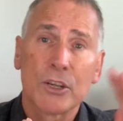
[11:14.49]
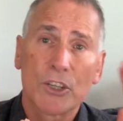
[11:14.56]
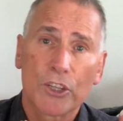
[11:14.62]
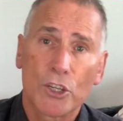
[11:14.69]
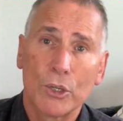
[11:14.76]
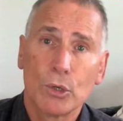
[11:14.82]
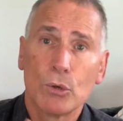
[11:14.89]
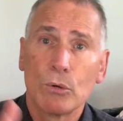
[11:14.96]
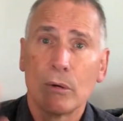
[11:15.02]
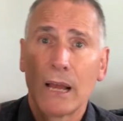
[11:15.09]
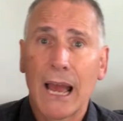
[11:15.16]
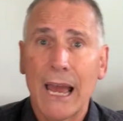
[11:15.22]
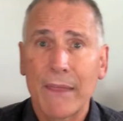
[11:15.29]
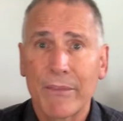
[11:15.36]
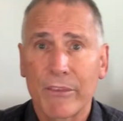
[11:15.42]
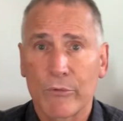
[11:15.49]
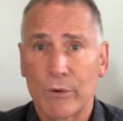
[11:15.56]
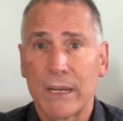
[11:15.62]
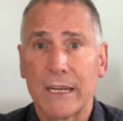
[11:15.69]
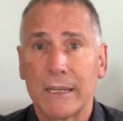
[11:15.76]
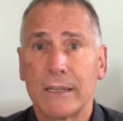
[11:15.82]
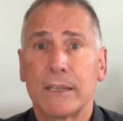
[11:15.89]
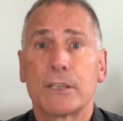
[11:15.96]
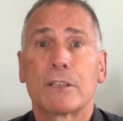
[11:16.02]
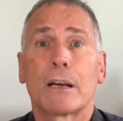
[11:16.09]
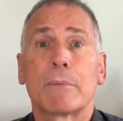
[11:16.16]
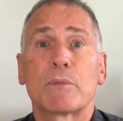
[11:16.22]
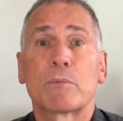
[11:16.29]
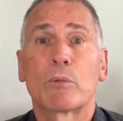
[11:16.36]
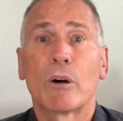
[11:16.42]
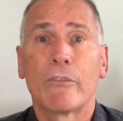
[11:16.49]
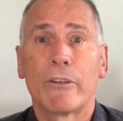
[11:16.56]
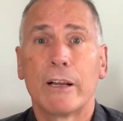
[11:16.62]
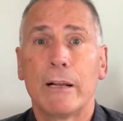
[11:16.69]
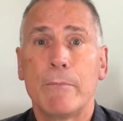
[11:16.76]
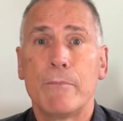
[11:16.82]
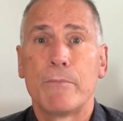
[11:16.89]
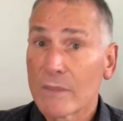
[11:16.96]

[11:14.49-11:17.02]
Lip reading: 2 and 3 times profit.